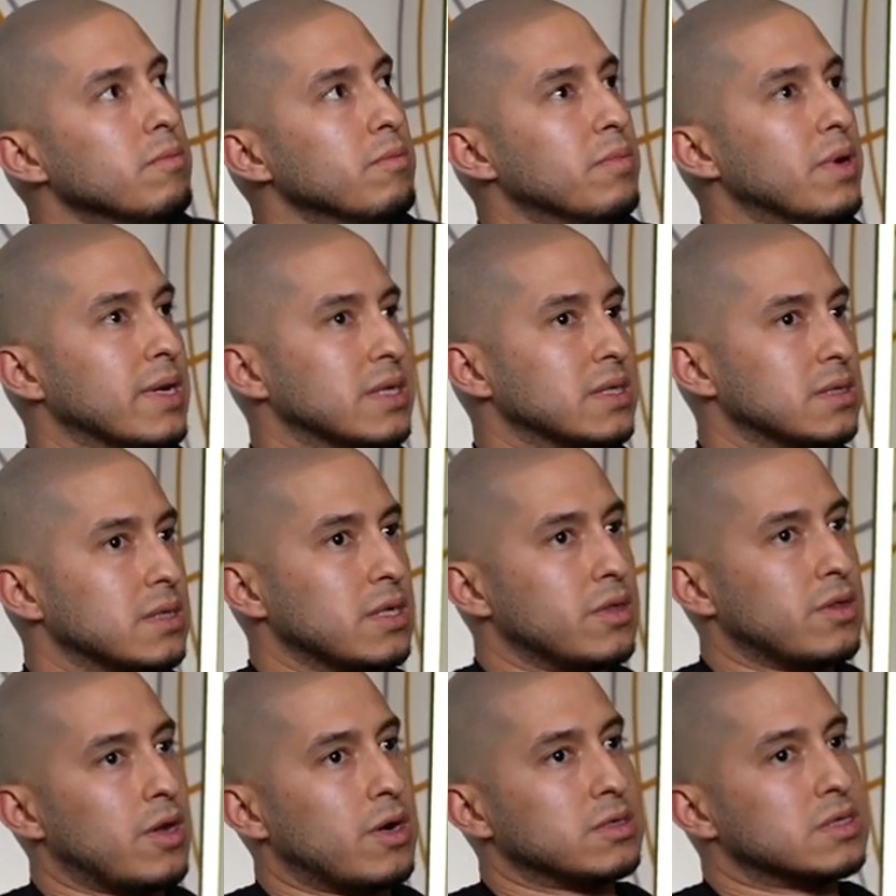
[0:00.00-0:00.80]
but it,
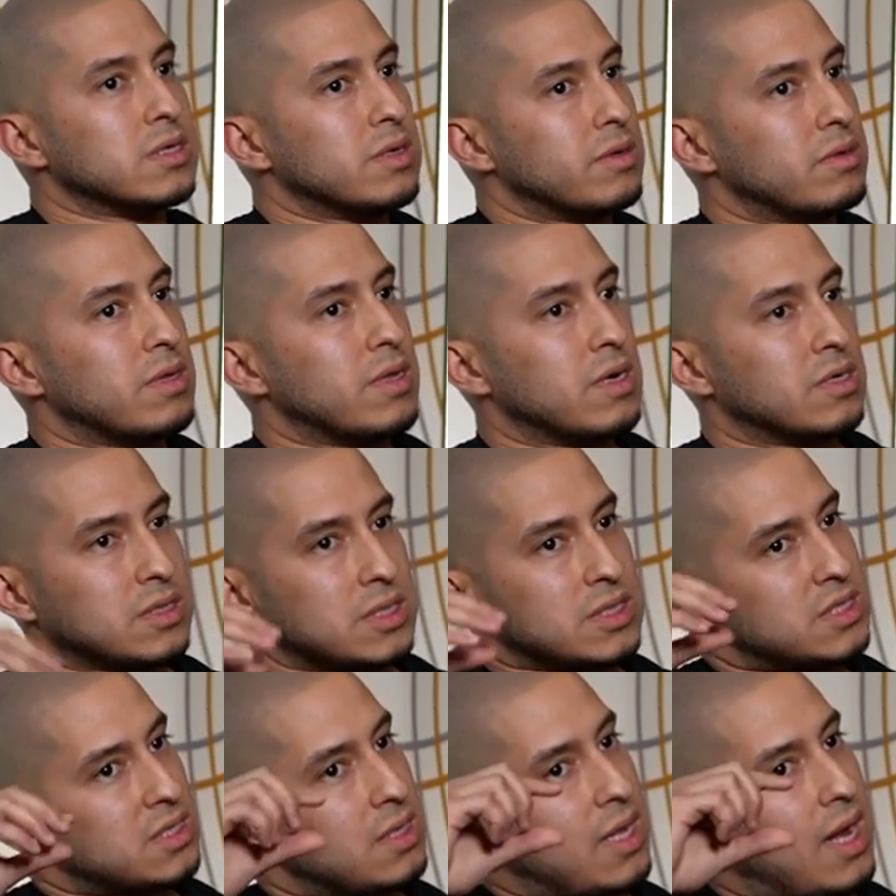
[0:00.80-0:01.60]
there's a there's
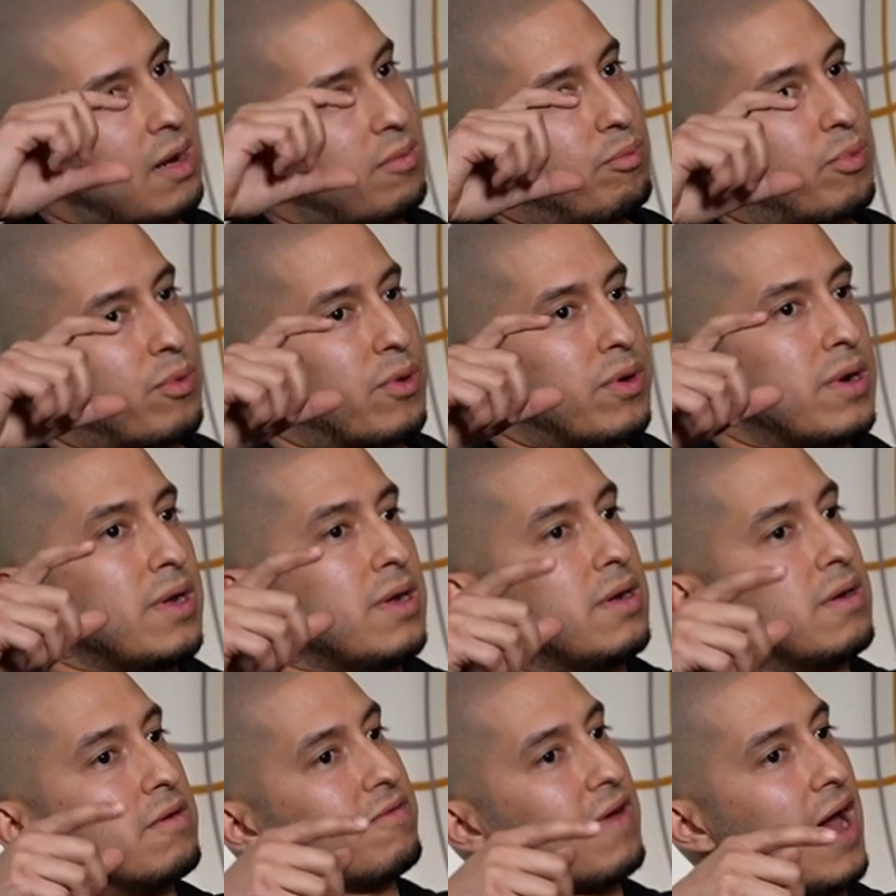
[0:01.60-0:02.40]
a select
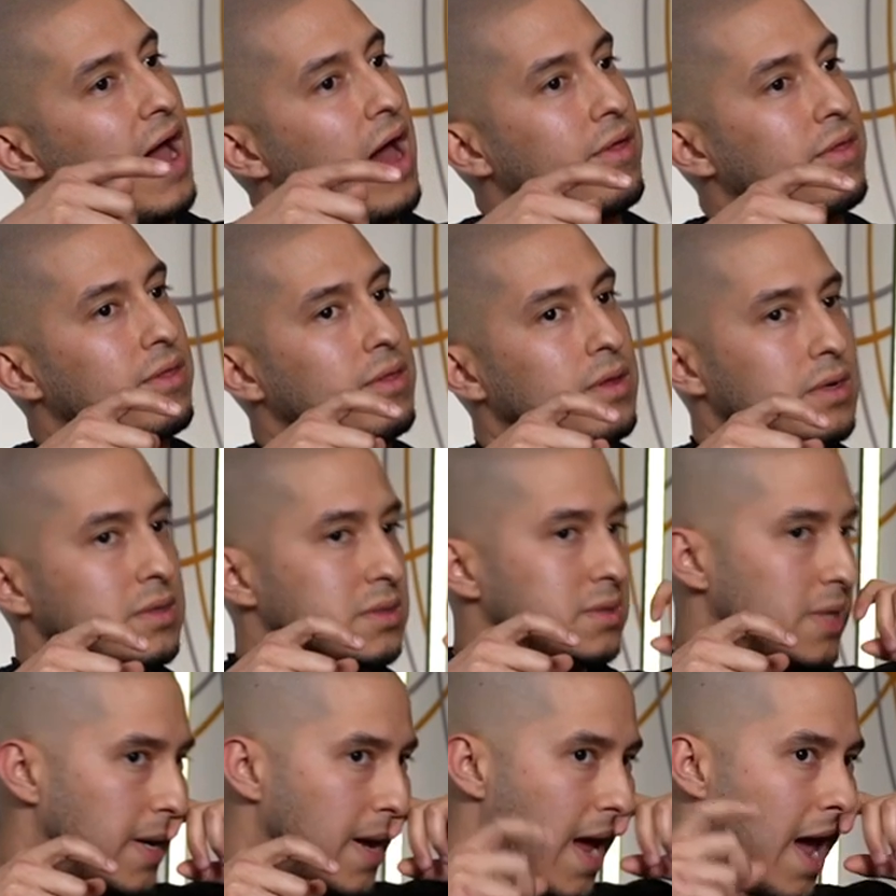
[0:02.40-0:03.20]
breed of
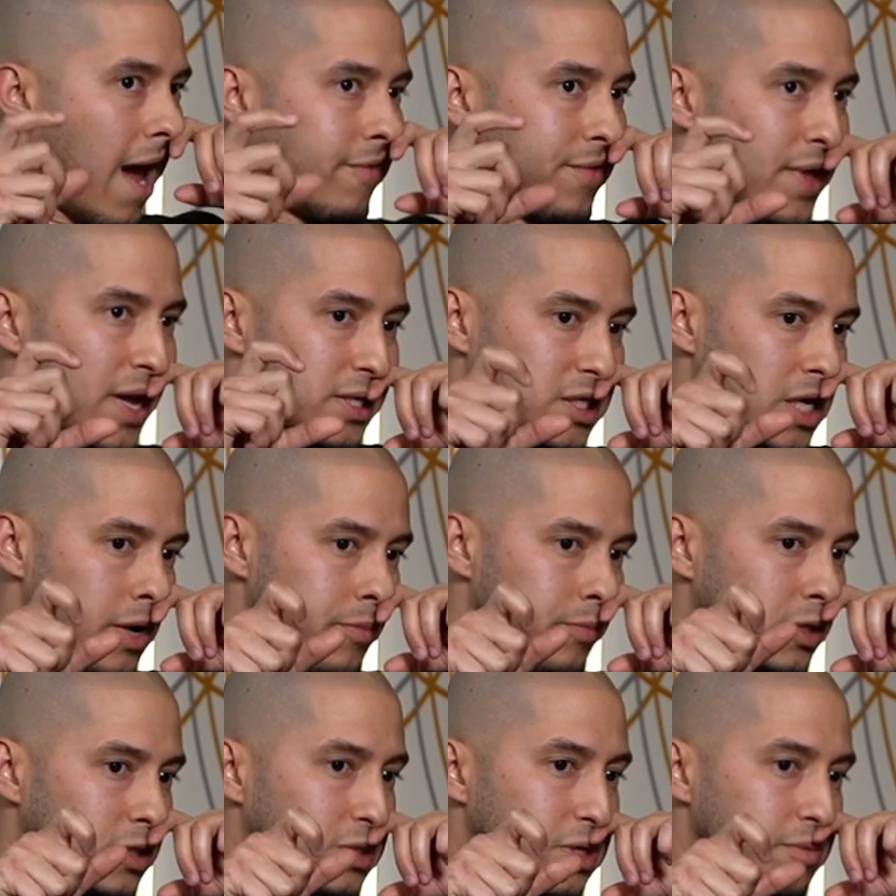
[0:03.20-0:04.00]
athletes that have that
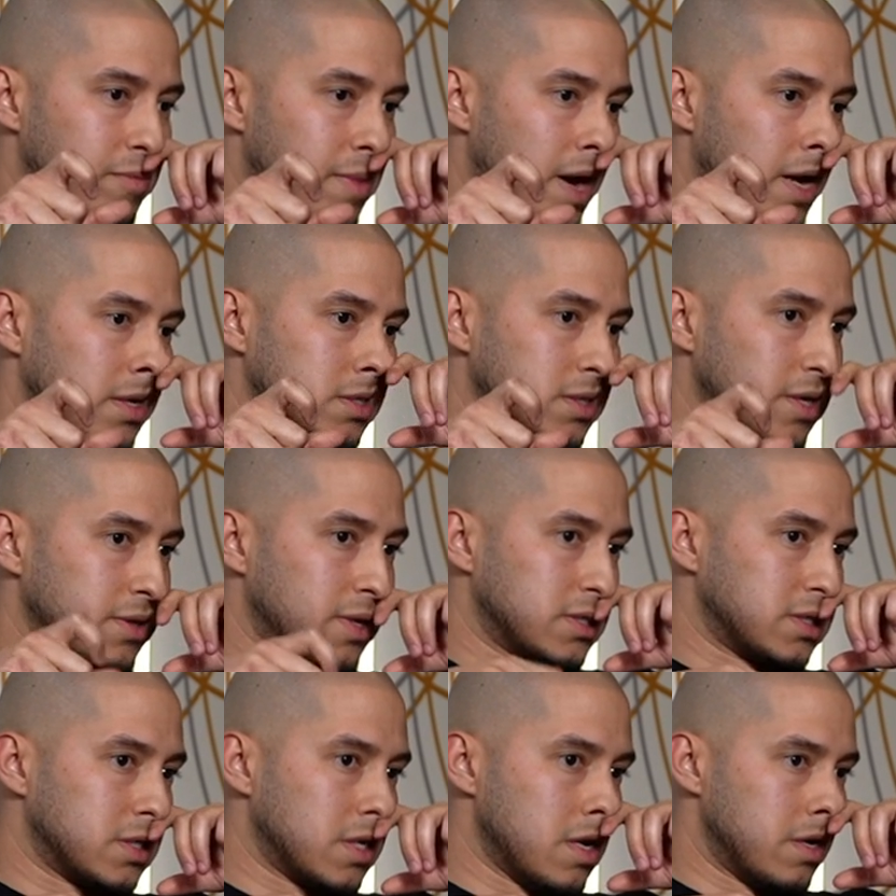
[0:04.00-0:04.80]
championship mindset
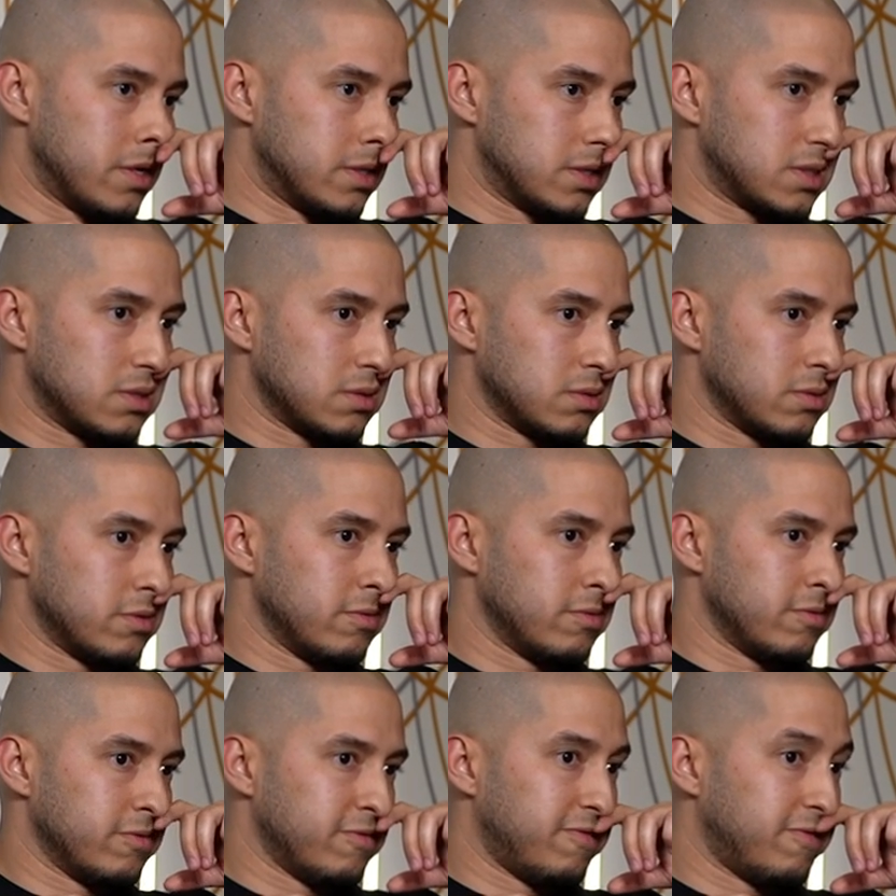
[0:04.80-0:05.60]
that says,
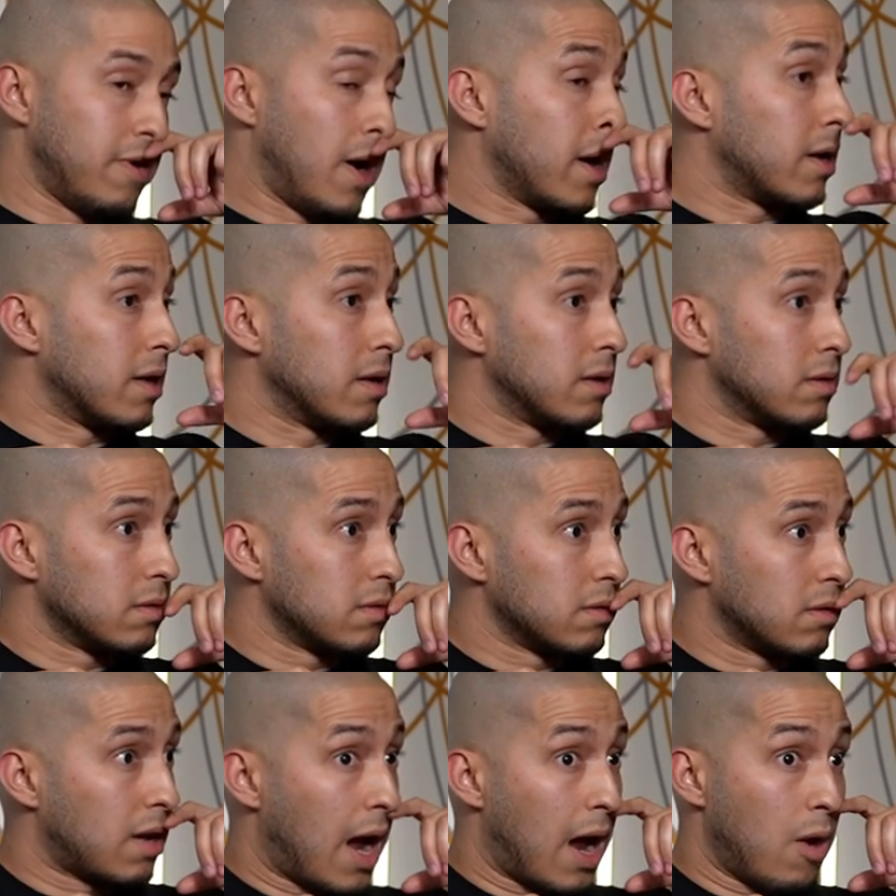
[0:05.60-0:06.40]
"Fuck it,
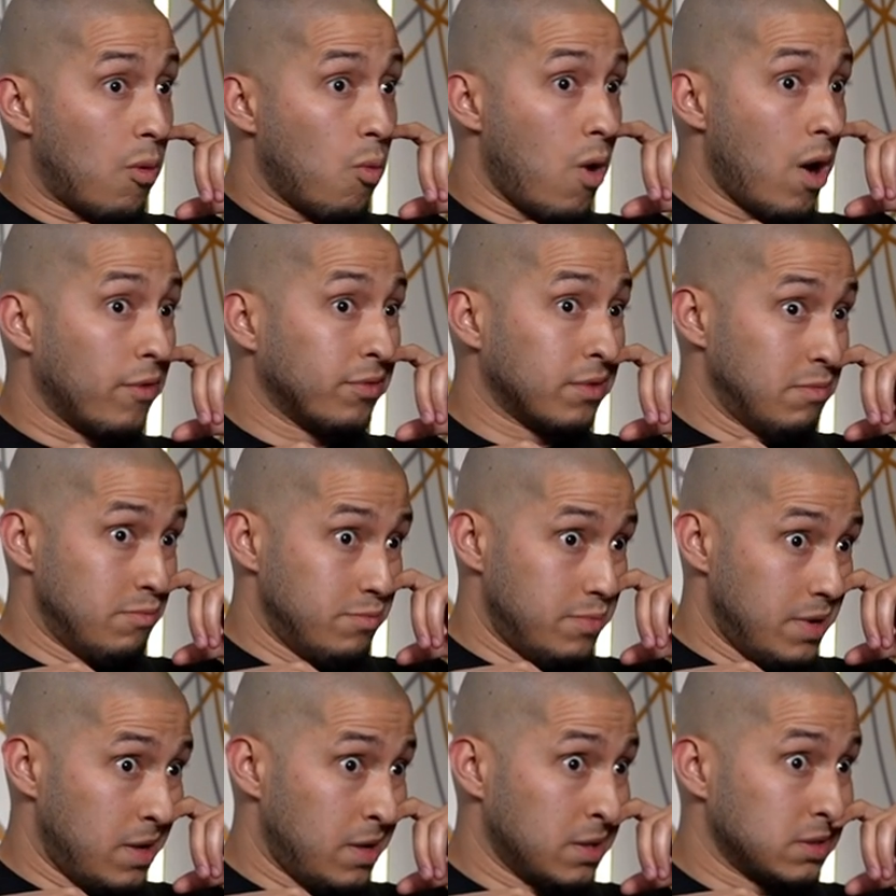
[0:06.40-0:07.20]
I want the
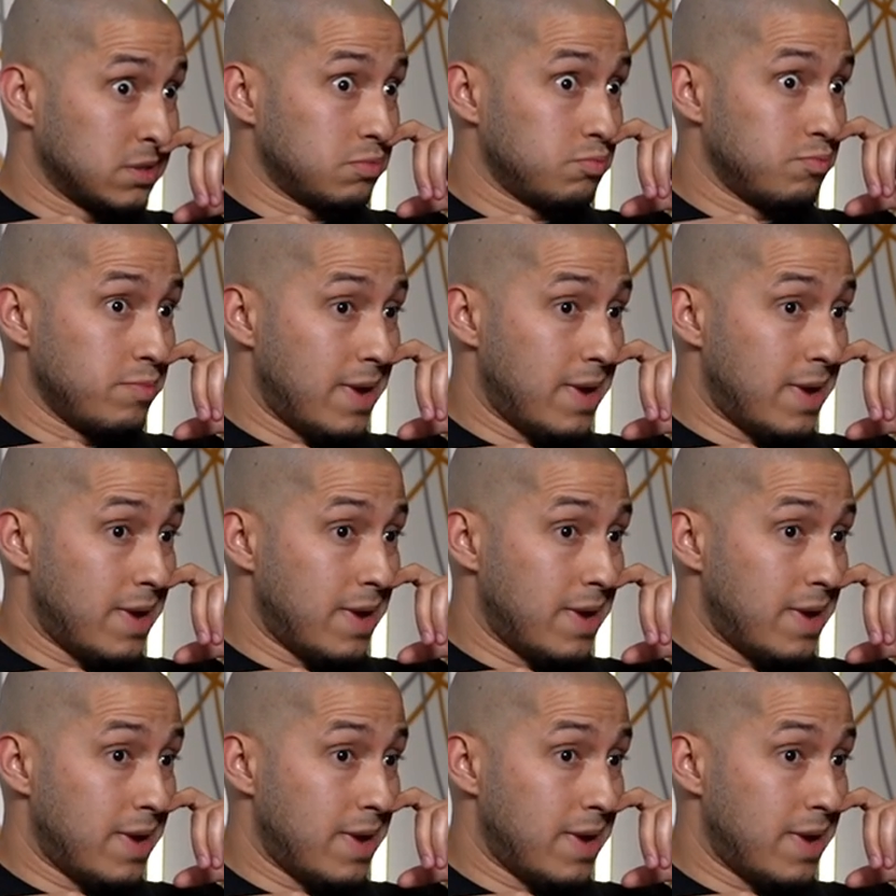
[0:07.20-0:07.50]
biggest,